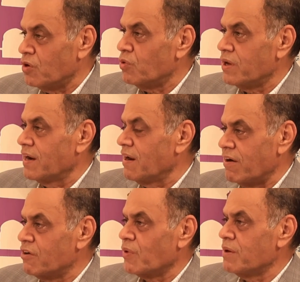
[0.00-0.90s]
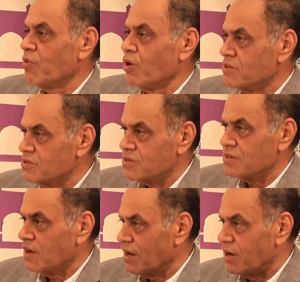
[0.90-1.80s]
You only get 120
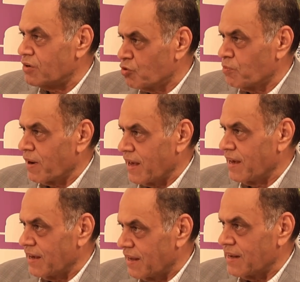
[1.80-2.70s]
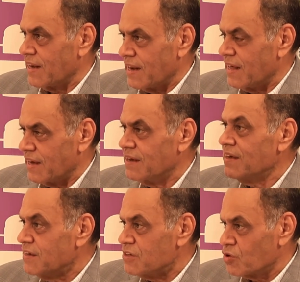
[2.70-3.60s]
balls to play in an inning.
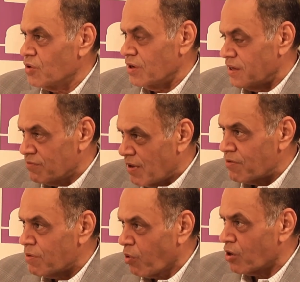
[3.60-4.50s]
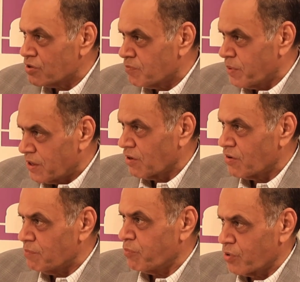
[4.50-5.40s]
So every ball is of
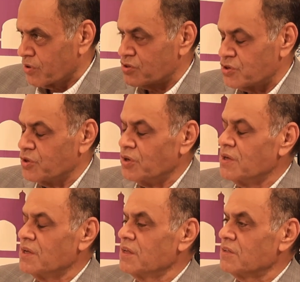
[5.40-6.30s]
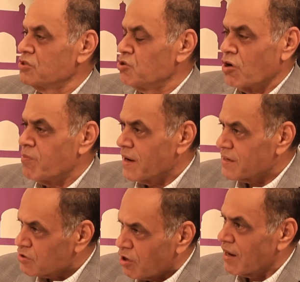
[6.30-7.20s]
particular importance to you. The stock
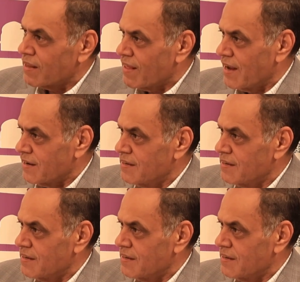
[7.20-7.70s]
market is not like that.